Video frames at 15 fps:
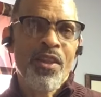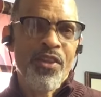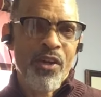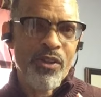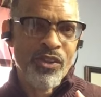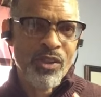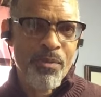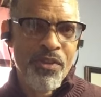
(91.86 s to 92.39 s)

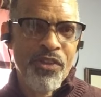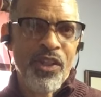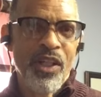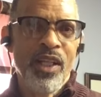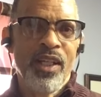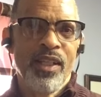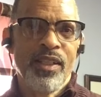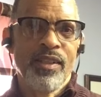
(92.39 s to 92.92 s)
There are some
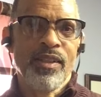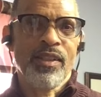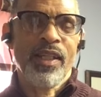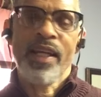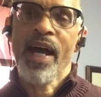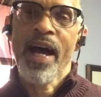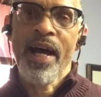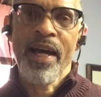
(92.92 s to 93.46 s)
things
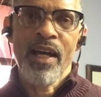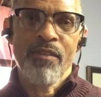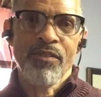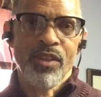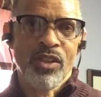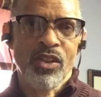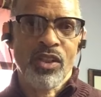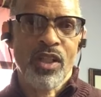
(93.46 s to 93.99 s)
that I
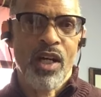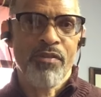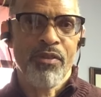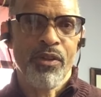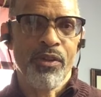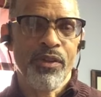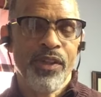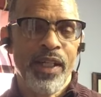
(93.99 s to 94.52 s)
have
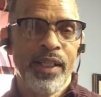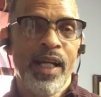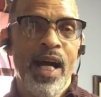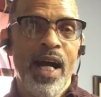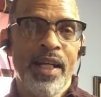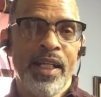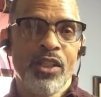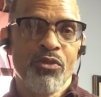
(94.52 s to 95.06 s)
discovered that
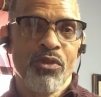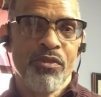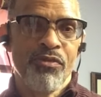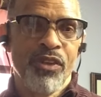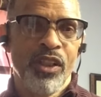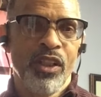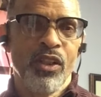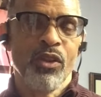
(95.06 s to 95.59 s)
God has
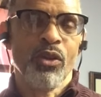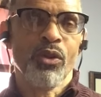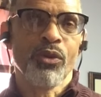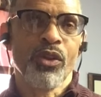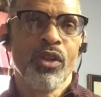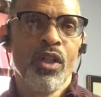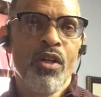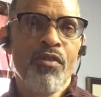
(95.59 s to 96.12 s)

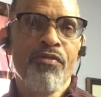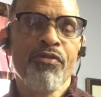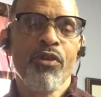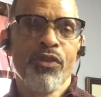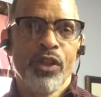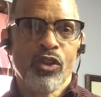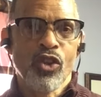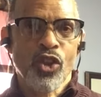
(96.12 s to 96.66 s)
revealed
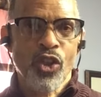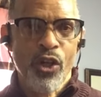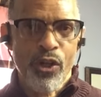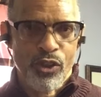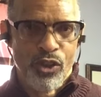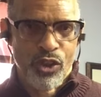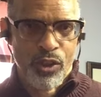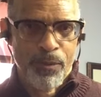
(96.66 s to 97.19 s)
for the
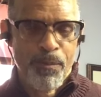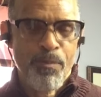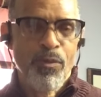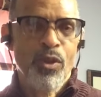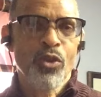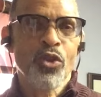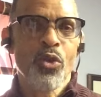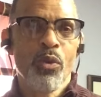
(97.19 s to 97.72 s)
church
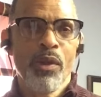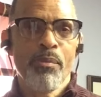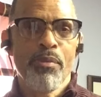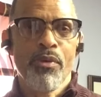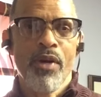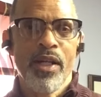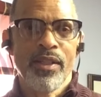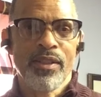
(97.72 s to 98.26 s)
to
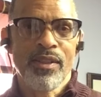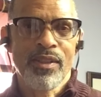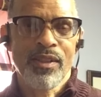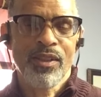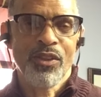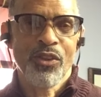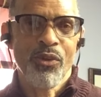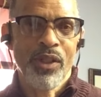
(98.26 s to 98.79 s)

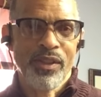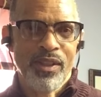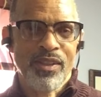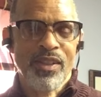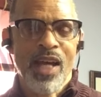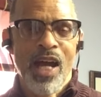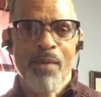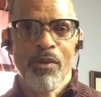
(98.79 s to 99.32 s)
embrace during this
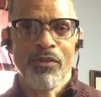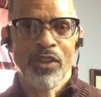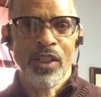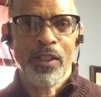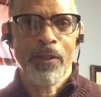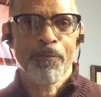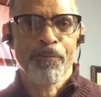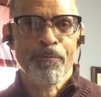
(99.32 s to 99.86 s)
time of
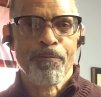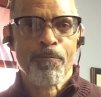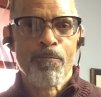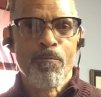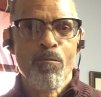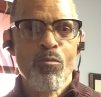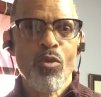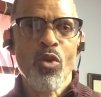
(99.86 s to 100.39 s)
year.
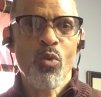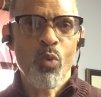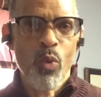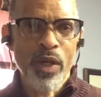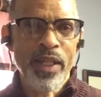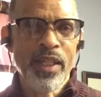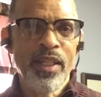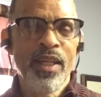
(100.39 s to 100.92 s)

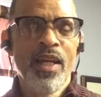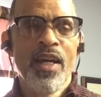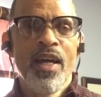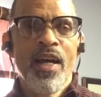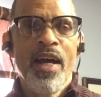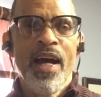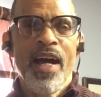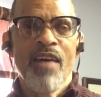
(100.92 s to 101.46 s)
We
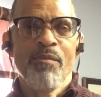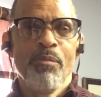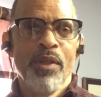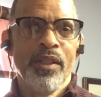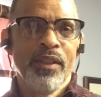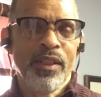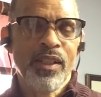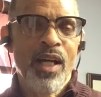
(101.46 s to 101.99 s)
have
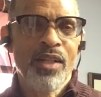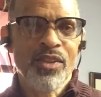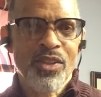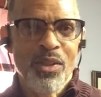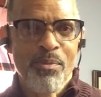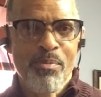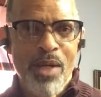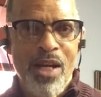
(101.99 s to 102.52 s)
been
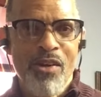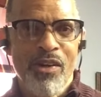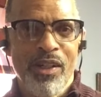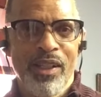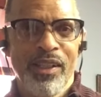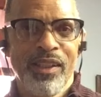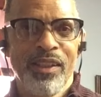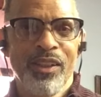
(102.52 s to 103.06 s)

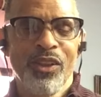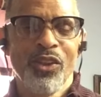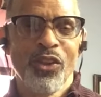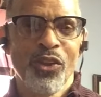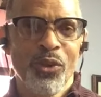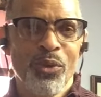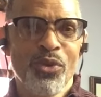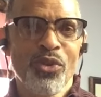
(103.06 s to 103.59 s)
customarily
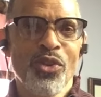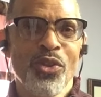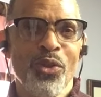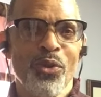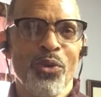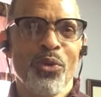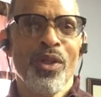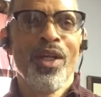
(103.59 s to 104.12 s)
used
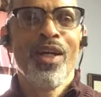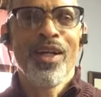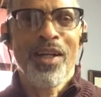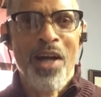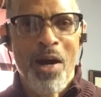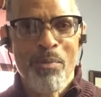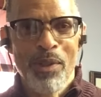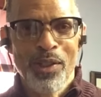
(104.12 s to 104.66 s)
to
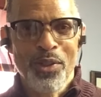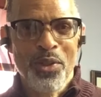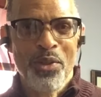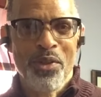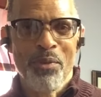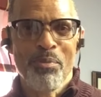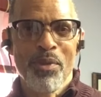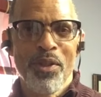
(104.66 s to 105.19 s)
coming
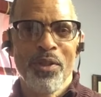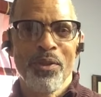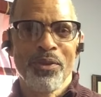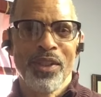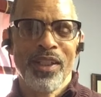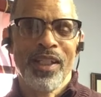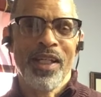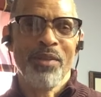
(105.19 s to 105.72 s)
to the
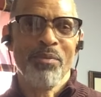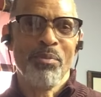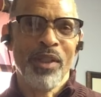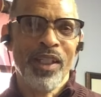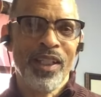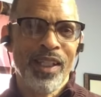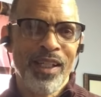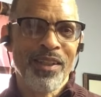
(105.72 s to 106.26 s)
building and
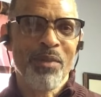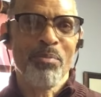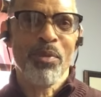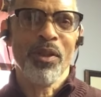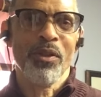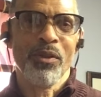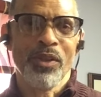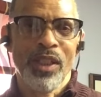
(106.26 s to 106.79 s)
being in the
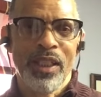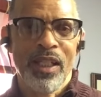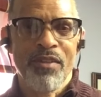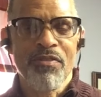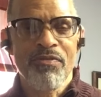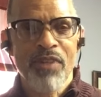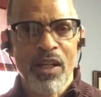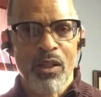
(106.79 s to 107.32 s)
building
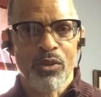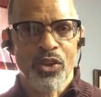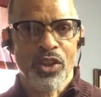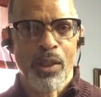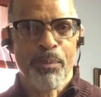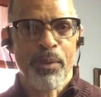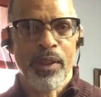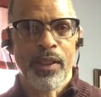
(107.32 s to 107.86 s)
and
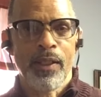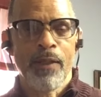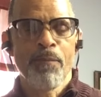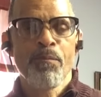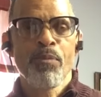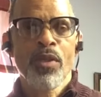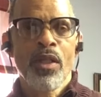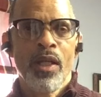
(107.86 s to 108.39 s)
fellowshipping
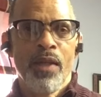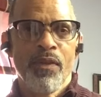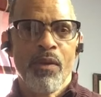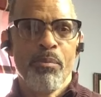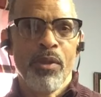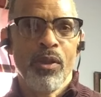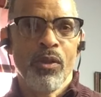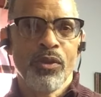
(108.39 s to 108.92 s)
in the
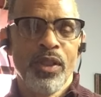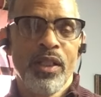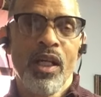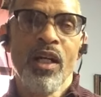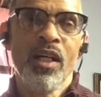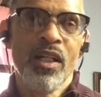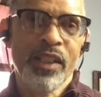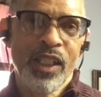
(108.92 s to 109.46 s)
building,
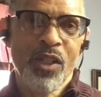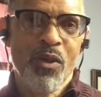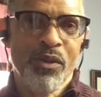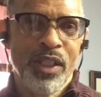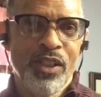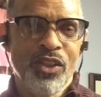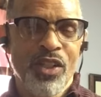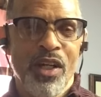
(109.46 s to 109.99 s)
hugging
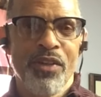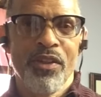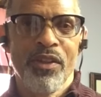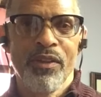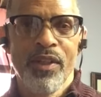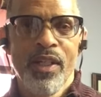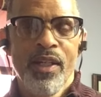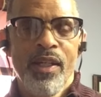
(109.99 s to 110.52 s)
on each
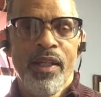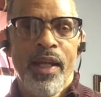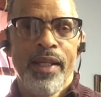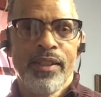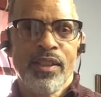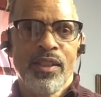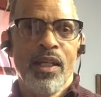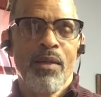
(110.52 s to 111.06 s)
other
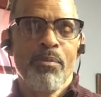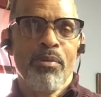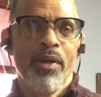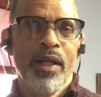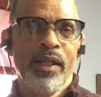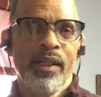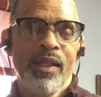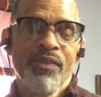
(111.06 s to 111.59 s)
and
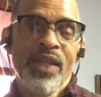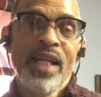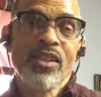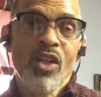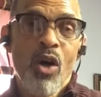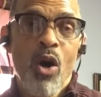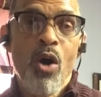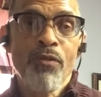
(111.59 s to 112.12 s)
celebrating. And
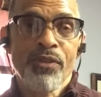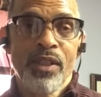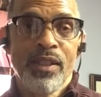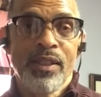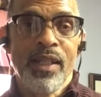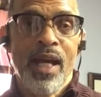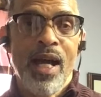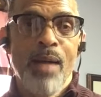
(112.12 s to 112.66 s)
that's
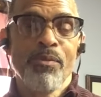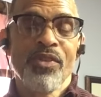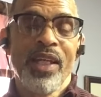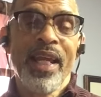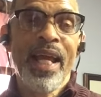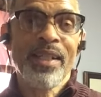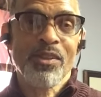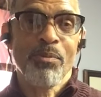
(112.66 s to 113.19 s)
oftentimes
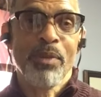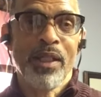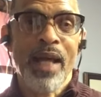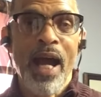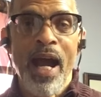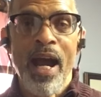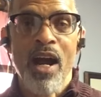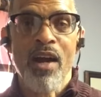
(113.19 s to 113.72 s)
that has been
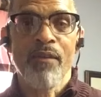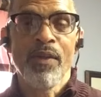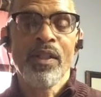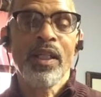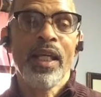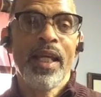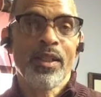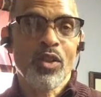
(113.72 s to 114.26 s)
our
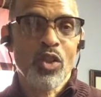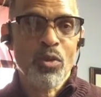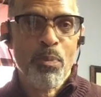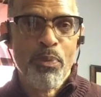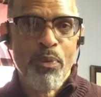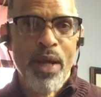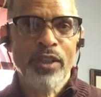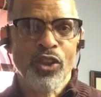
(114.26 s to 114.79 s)

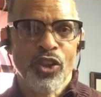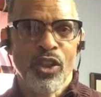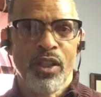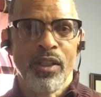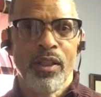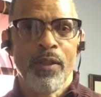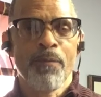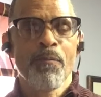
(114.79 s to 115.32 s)

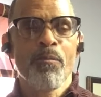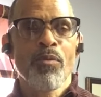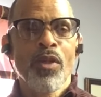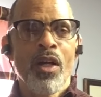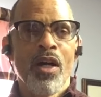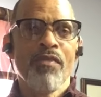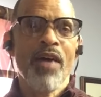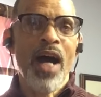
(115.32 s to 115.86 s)
expression
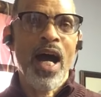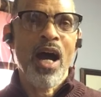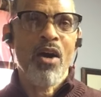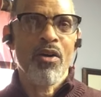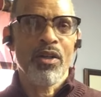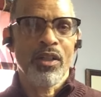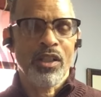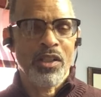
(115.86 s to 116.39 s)
of
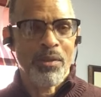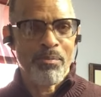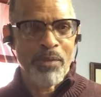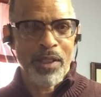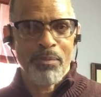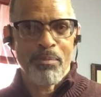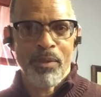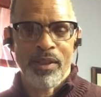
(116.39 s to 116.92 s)
our
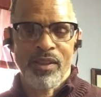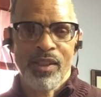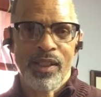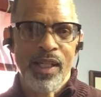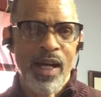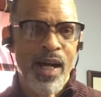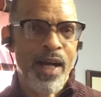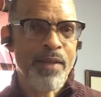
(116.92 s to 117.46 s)
commitment to
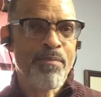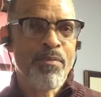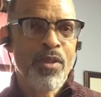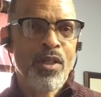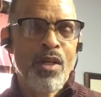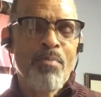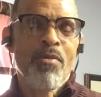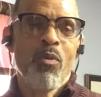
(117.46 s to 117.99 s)
God.
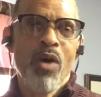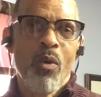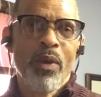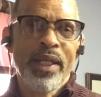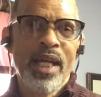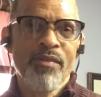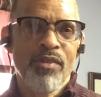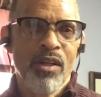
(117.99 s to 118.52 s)
But what
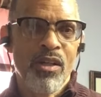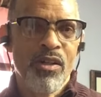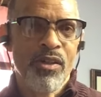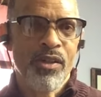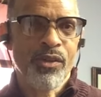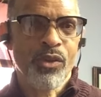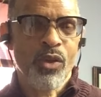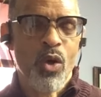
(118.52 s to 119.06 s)
we have
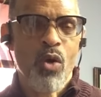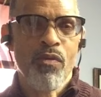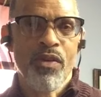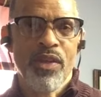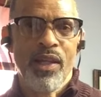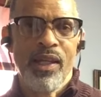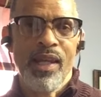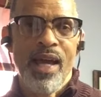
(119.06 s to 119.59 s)
learned over
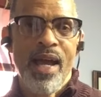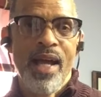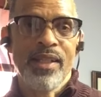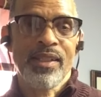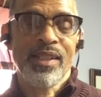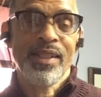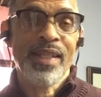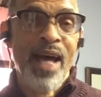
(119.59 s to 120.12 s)
the
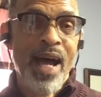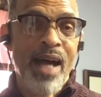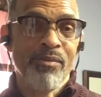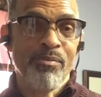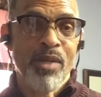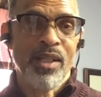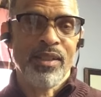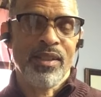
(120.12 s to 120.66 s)
last
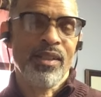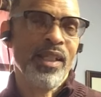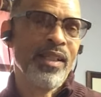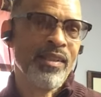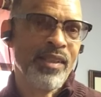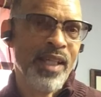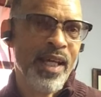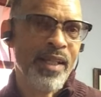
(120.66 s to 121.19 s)
9 months
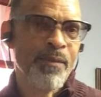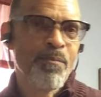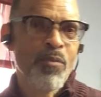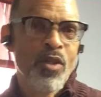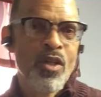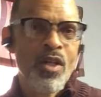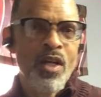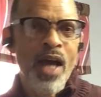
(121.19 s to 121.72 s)
is that
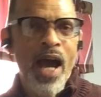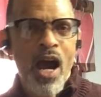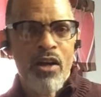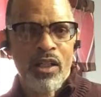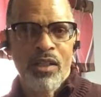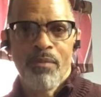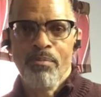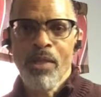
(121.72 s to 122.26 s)
our
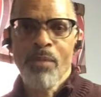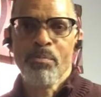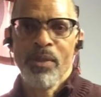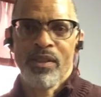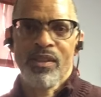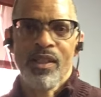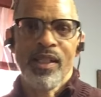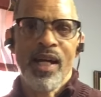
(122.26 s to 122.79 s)

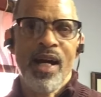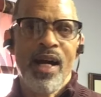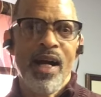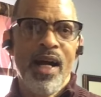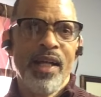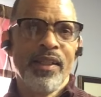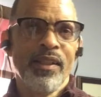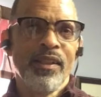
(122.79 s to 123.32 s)
commitment to
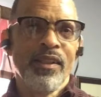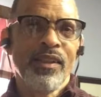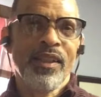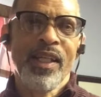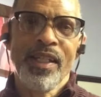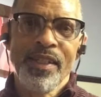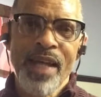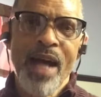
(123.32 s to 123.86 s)
God
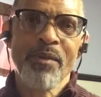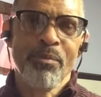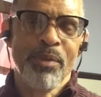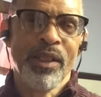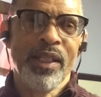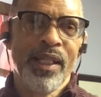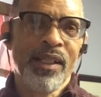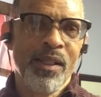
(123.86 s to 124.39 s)
cannot
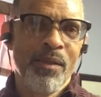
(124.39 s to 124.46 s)
be a